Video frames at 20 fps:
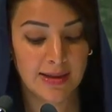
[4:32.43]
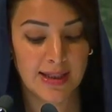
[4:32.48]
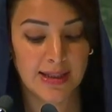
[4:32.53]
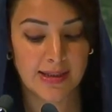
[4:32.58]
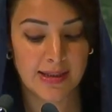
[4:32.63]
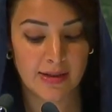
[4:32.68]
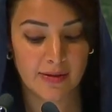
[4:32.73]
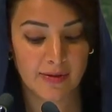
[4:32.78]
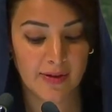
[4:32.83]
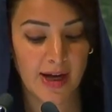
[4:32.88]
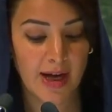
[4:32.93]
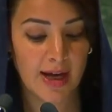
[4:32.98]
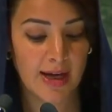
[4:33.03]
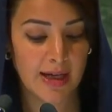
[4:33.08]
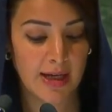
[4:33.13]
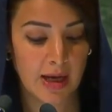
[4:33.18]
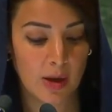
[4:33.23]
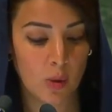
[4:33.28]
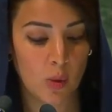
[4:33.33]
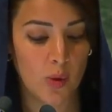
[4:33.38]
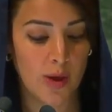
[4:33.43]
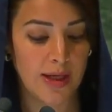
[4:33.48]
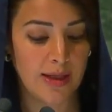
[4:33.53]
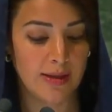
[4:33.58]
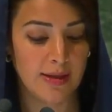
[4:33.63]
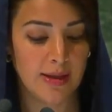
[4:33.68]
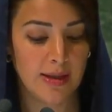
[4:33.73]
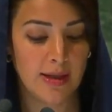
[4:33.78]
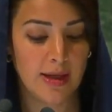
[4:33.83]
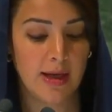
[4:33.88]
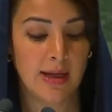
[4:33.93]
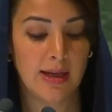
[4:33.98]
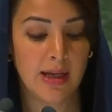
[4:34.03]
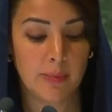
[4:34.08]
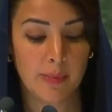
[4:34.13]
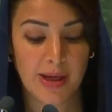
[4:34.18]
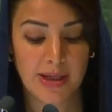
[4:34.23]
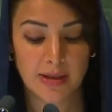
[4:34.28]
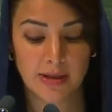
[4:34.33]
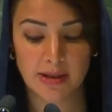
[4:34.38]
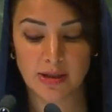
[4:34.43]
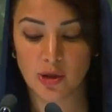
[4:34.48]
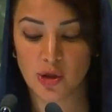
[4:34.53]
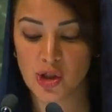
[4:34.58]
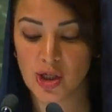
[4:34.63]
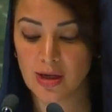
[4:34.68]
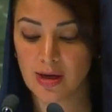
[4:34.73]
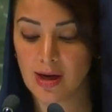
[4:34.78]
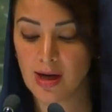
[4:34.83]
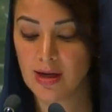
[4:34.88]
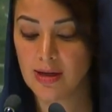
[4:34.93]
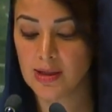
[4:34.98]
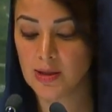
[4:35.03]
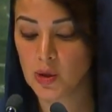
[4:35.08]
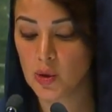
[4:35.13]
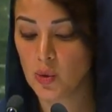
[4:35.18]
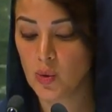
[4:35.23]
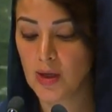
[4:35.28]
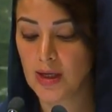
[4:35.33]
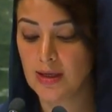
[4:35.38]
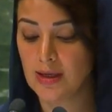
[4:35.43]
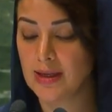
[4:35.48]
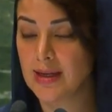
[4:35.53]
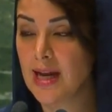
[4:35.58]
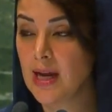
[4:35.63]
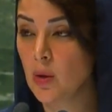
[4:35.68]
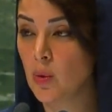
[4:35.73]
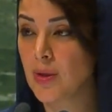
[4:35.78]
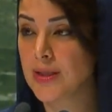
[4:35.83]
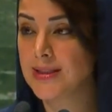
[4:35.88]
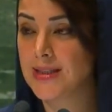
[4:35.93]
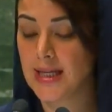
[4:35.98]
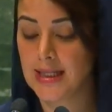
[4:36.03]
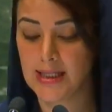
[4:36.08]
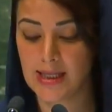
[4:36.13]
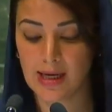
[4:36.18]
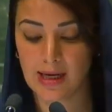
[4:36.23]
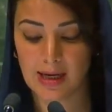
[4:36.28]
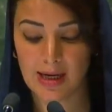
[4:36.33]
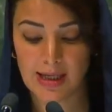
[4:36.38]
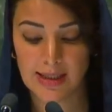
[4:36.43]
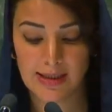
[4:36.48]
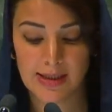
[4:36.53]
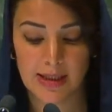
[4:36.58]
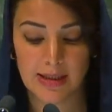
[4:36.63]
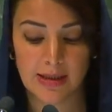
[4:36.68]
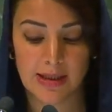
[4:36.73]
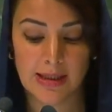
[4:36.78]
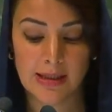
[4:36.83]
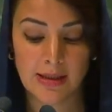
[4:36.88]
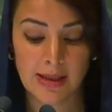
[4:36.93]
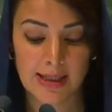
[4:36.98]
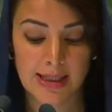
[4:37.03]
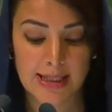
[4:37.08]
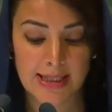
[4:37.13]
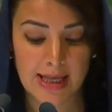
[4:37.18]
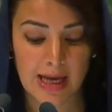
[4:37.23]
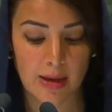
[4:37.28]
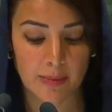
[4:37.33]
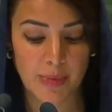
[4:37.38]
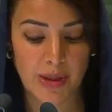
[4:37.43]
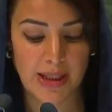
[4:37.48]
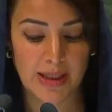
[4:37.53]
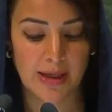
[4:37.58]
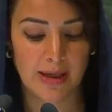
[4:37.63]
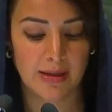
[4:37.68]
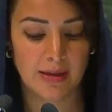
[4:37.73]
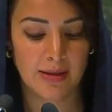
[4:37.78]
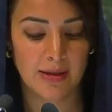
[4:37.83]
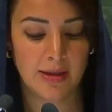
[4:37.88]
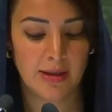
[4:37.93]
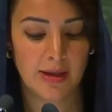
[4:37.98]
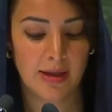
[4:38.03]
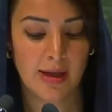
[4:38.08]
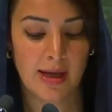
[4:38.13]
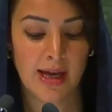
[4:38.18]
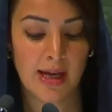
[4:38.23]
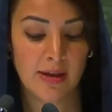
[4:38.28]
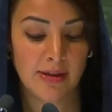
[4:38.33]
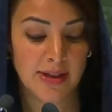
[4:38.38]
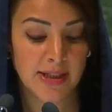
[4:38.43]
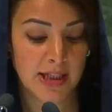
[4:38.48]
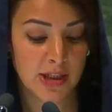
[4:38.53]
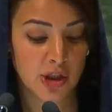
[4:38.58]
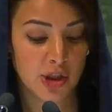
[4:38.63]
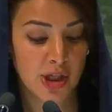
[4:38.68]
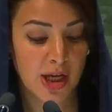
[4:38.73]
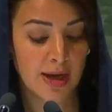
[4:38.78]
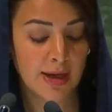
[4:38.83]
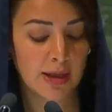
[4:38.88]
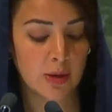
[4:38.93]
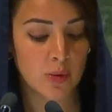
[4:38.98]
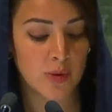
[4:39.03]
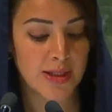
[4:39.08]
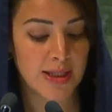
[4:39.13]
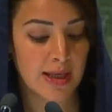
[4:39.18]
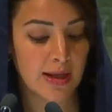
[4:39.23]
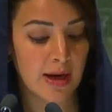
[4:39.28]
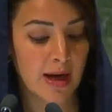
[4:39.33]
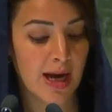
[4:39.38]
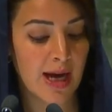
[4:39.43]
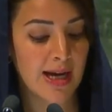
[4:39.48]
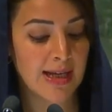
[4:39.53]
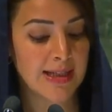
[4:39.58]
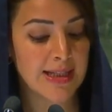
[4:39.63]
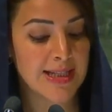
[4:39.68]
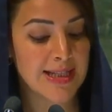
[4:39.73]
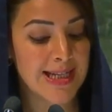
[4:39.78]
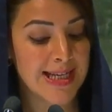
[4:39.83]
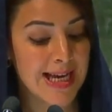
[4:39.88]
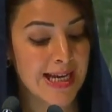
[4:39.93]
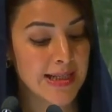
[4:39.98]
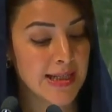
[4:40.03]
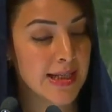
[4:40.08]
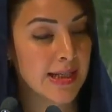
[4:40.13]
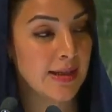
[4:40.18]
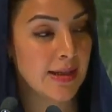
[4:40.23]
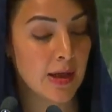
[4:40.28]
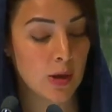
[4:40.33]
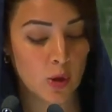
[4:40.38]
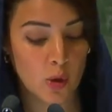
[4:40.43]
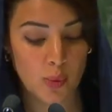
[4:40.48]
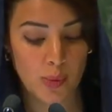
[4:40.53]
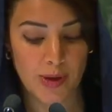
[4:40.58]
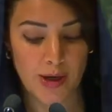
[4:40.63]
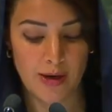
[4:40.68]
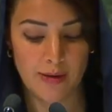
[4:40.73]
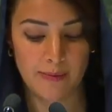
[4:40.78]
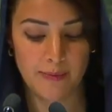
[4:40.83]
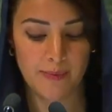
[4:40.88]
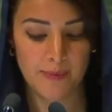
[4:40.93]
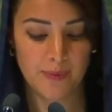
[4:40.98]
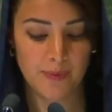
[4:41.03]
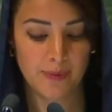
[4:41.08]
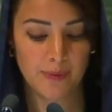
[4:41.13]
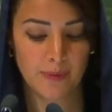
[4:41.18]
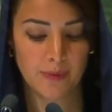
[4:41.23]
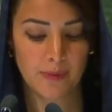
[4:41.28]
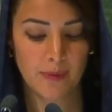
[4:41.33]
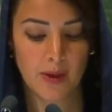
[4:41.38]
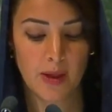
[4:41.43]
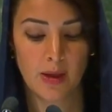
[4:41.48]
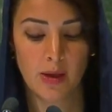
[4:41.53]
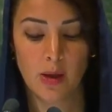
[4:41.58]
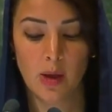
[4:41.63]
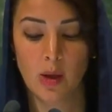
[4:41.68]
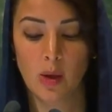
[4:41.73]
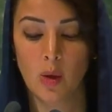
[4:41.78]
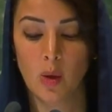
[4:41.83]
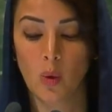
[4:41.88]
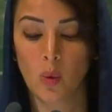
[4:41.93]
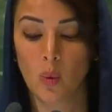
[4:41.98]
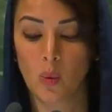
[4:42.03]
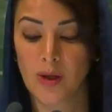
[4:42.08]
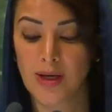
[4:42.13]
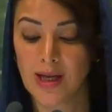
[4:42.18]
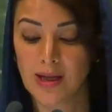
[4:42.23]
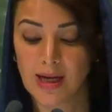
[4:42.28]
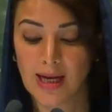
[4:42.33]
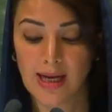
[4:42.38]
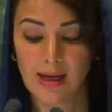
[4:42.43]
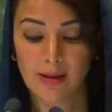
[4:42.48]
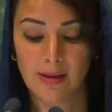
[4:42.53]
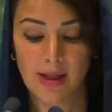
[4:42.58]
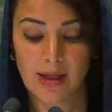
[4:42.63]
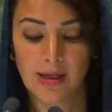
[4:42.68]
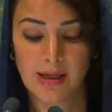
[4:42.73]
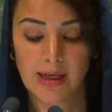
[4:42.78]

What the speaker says: We depend on the United Nations as the first line of defense to prevent the multilateral arena from becoming polarized when political rifts between major countries occur.